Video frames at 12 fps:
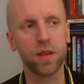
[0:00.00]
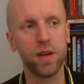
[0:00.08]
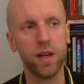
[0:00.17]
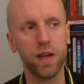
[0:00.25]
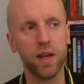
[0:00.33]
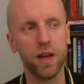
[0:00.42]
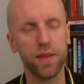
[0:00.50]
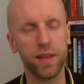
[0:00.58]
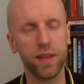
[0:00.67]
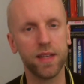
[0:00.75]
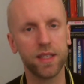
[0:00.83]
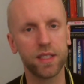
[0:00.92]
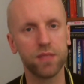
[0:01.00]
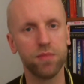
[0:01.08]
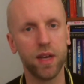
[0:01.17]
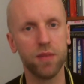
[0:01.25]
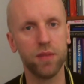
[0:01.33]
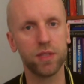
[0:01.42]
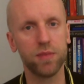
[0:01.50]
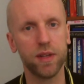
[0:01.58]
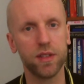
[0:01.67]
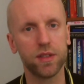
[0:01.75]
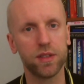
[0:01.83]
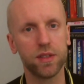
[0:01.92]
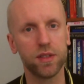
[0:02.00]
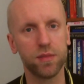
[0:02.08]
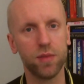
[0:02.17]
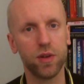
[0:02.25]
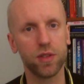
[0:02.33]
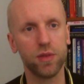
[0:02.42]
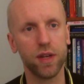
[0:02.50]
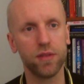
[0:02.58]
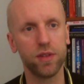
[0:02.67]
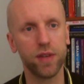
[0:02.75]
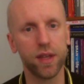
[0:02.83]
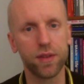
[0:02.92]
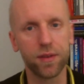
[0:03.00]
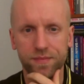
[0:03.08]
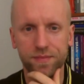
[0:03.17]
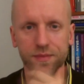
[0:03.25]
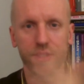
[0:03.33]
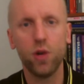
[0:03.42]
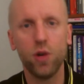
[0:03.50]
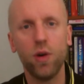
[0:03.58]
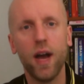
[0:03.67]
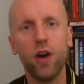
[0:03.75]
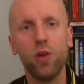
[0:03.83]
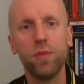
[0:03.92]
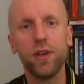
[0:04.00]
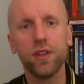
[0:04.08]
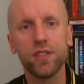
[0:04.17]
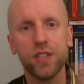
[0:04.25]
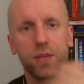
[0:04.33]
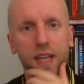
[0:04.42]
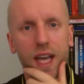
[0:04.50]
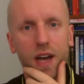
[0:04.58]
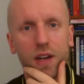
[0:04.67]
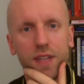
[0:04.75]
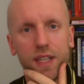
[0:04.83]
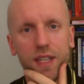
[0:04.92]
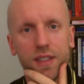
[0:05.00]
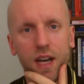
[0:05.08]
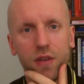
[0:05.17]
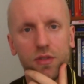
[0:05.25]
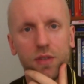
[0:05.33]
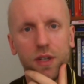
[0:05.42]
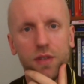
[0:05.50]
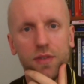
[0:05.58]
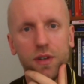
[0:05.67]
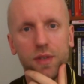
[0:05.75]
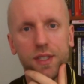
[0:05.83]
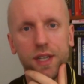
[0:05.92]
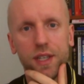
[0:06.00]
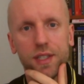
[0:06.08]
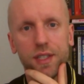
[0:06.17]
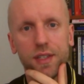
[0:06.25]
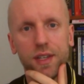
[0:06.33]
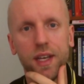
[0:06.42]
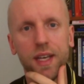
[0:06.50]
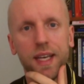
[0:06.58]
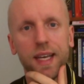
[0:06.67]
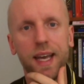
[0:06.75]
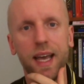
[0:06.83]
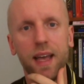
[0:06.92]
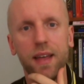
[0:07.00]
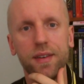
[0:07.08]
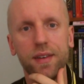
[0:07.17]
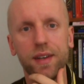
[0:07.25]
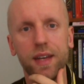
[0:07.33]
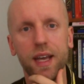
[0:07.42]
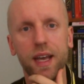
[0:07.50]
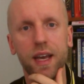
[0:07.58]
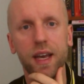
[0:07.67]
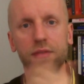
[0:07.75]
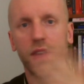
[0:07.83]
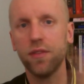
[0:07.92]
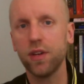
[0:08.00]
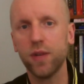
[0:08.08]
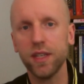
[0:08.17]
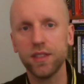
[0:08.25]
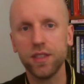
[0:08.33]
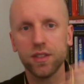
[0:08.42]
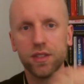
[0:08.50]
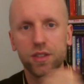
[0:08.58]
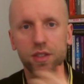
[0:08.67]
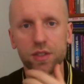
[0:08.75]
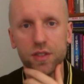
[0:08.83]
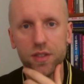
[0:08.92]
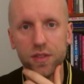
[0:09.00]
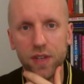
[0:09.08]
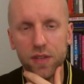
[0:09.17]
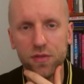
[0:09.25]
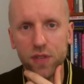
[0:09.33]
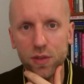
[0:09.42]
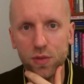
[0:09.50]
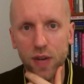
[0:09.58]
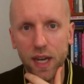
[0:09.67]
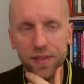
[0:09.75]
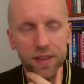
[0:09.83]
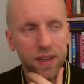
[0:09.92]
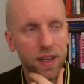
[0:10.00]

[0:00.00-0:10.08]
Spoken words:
I think that's a much better, smarter way of doing it. So I hope you got something out of this, how to maneuver a recession. And if you have any questions, just feel free to write.